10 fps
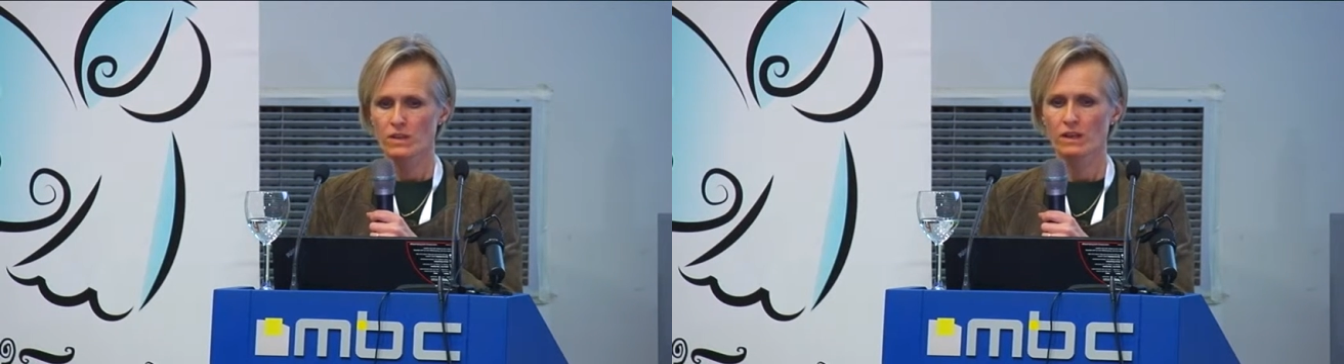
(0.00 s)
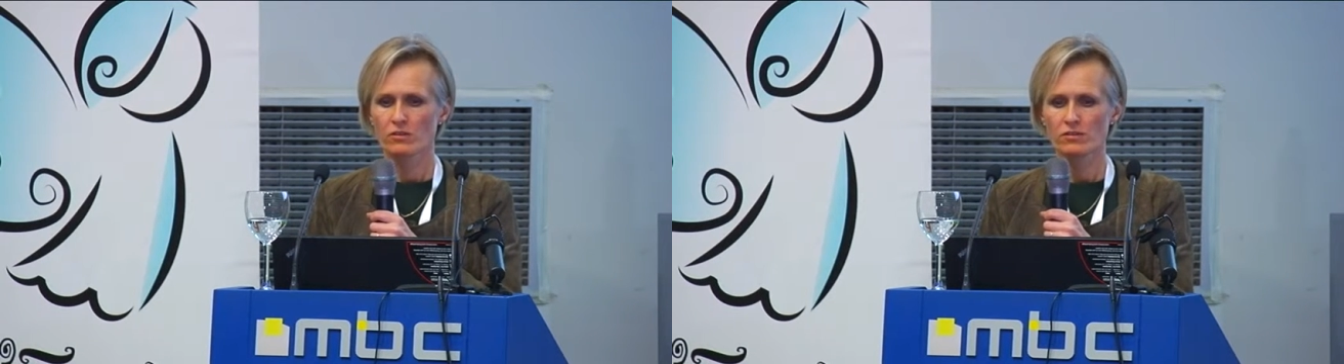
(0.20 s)

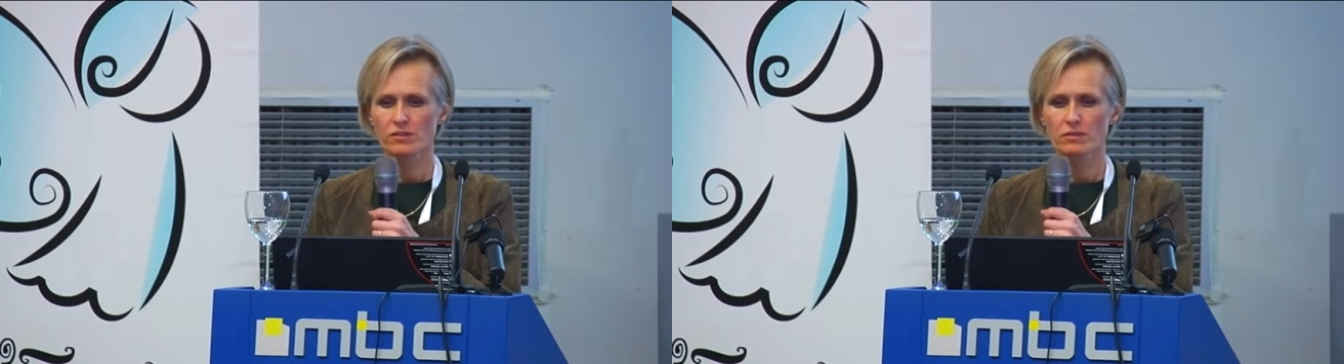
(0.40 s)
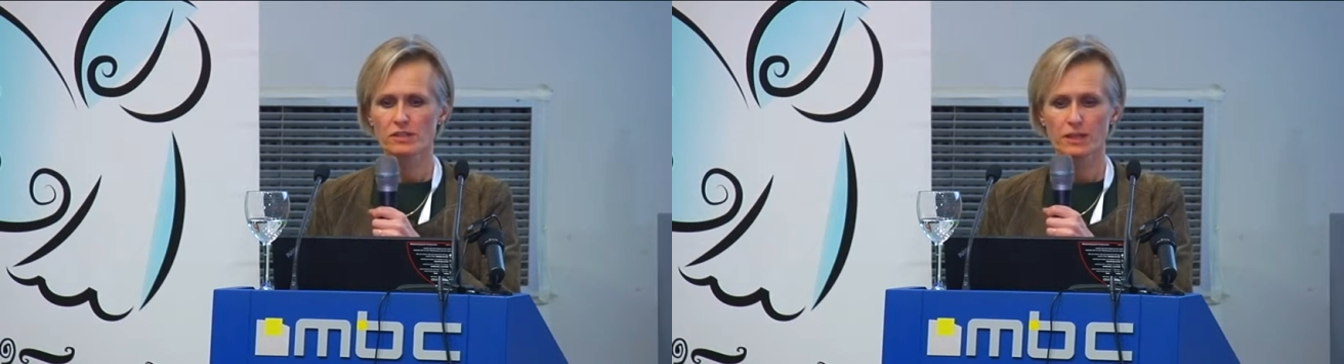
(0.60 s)
and
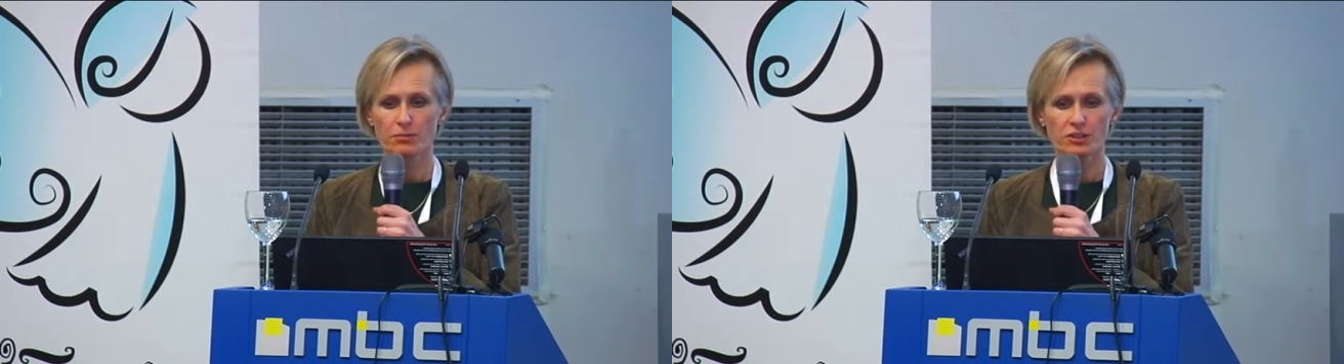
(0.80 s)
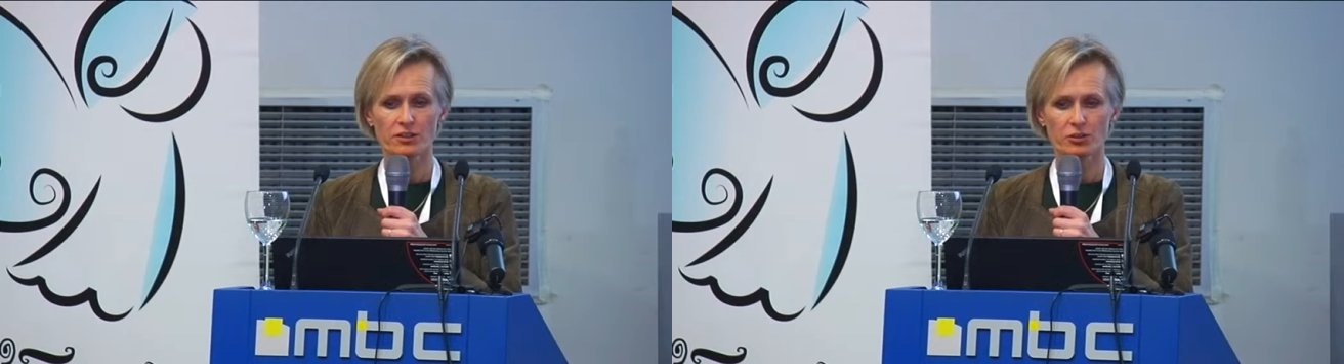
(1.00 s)
also
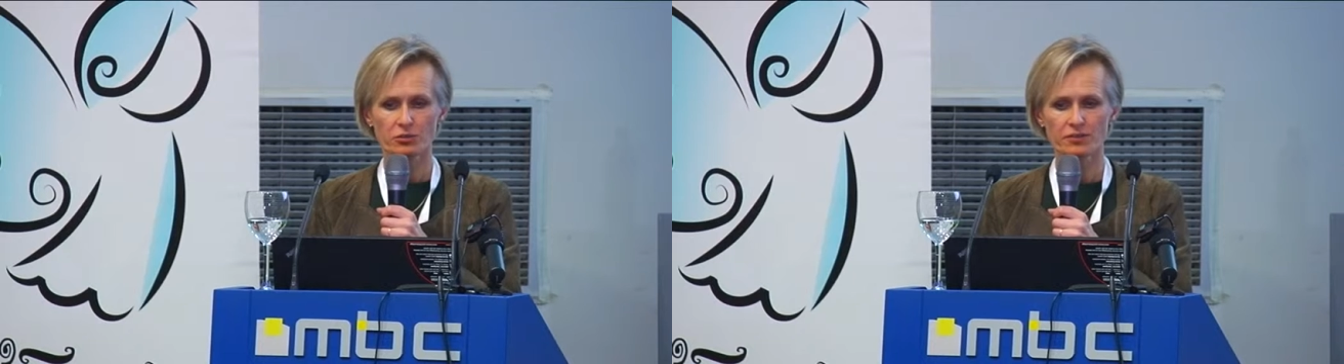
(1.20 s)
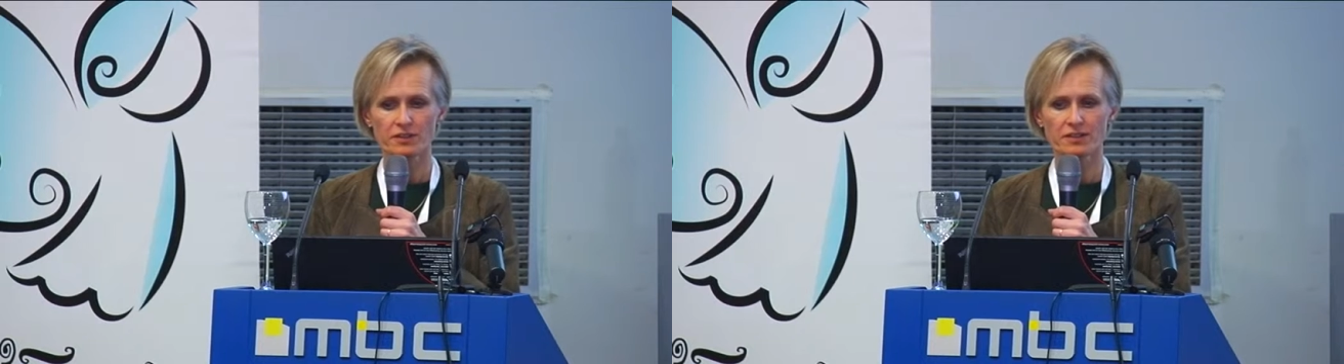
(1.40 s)
establishing
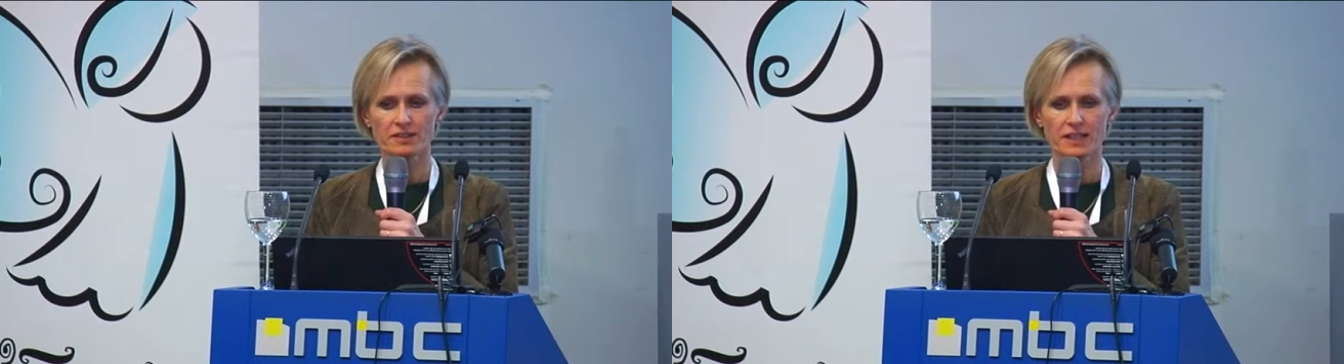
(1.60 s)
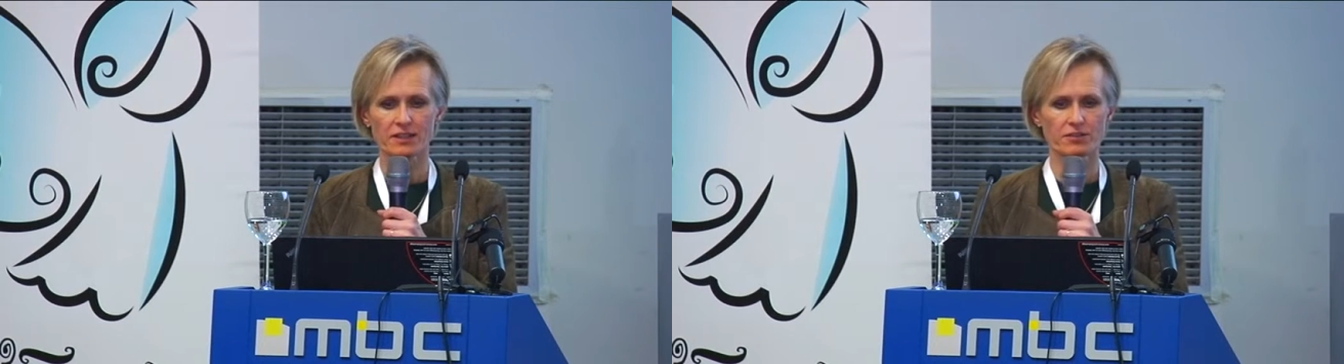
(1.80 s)
equivalent
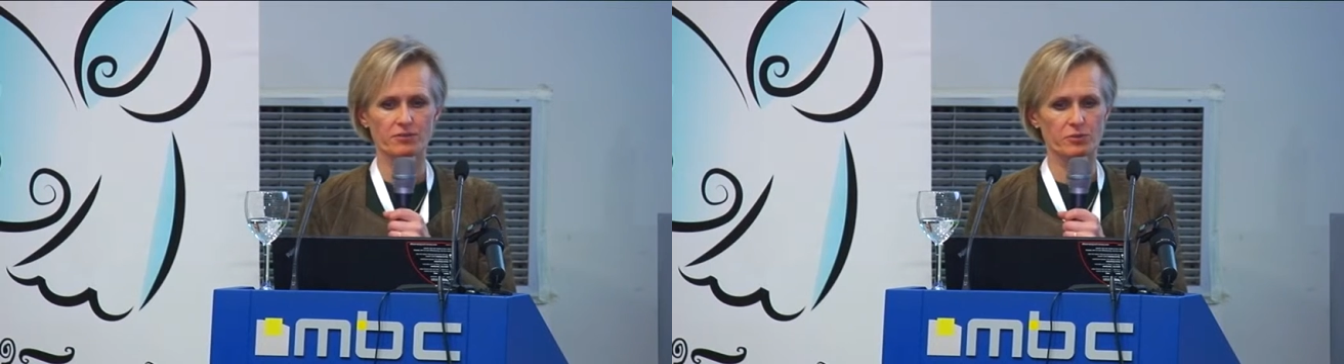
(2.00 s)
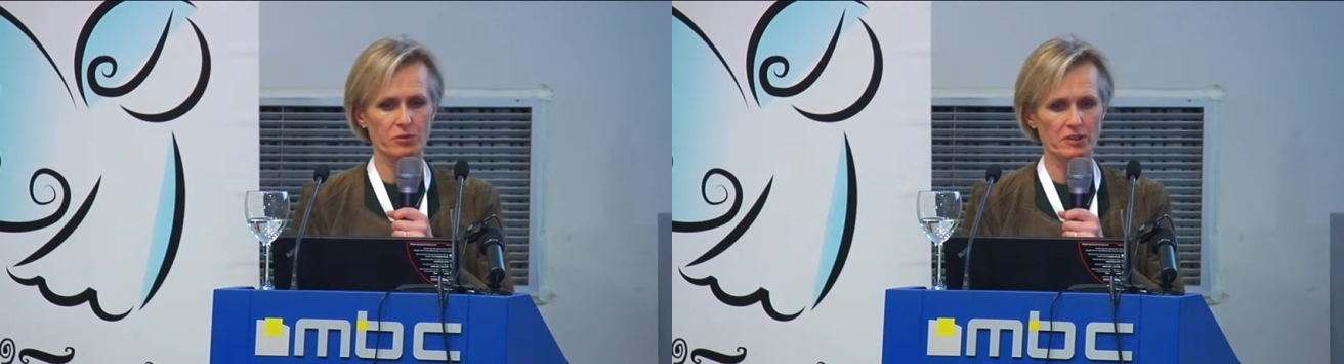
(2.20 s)
standards of
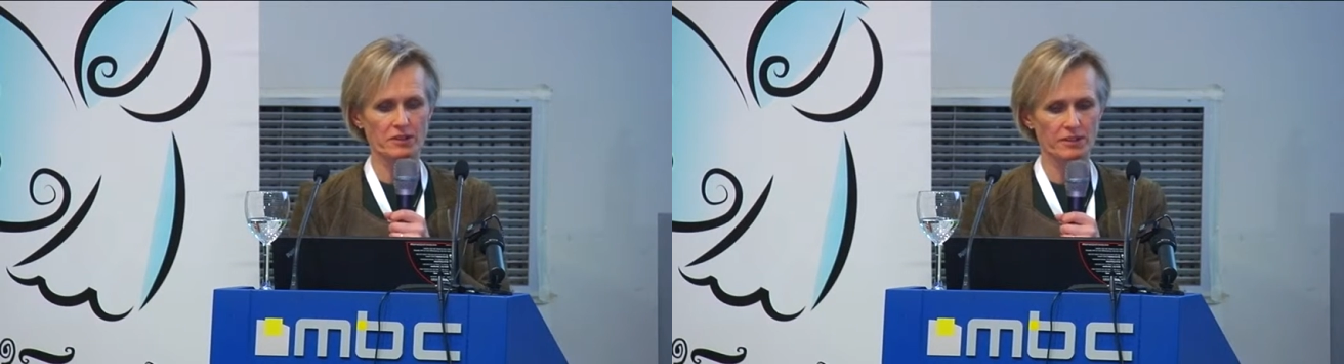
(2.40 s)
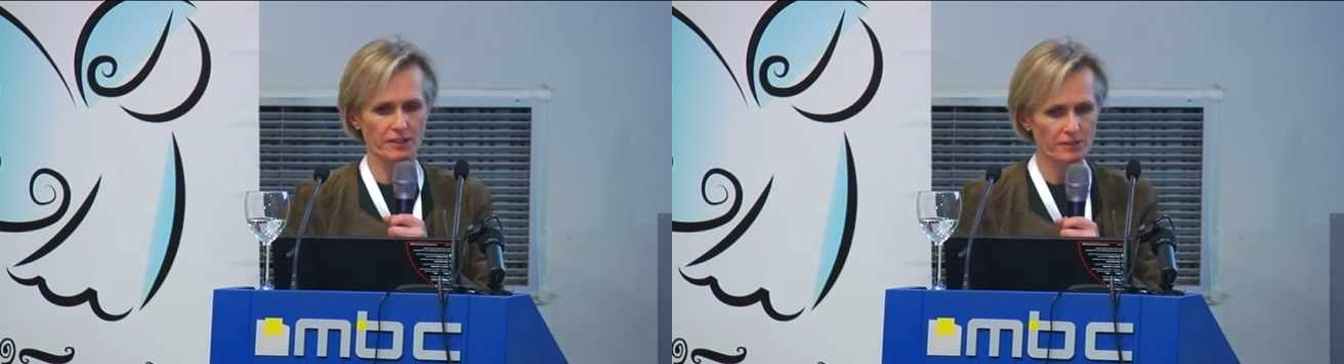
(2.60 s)

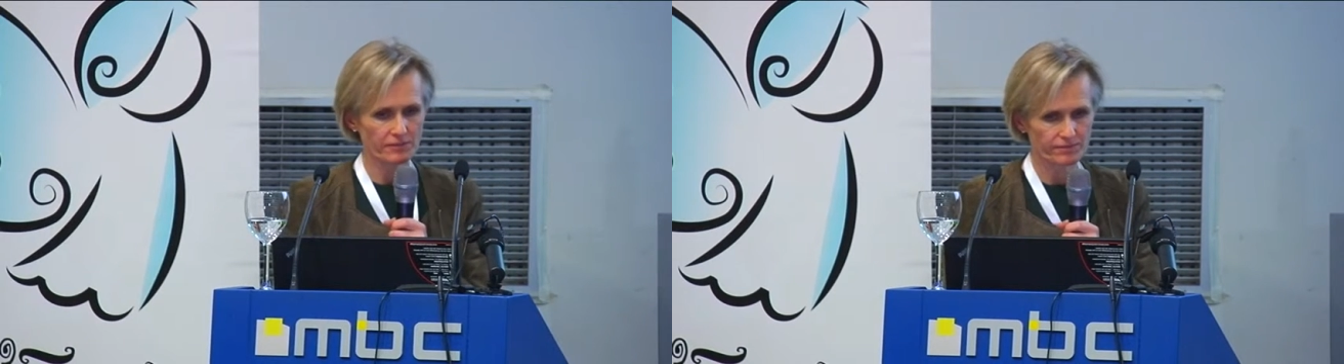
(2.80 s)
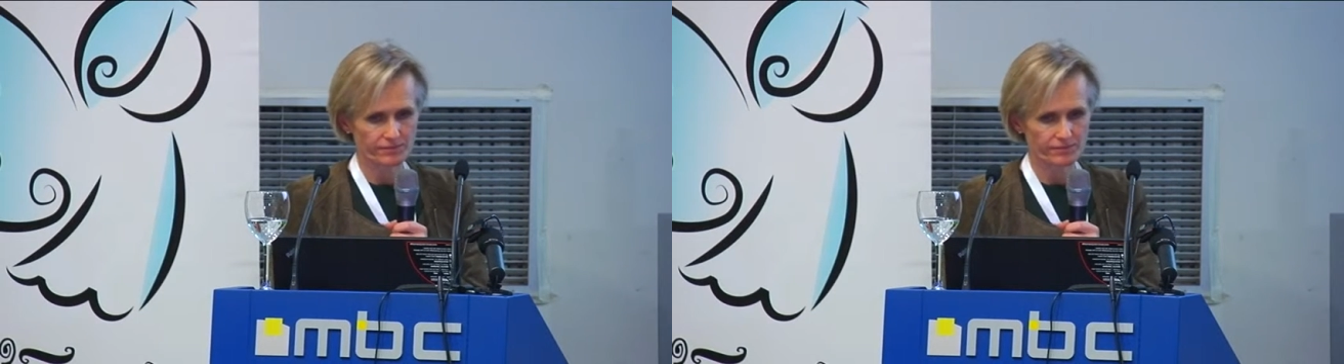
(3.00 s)
quality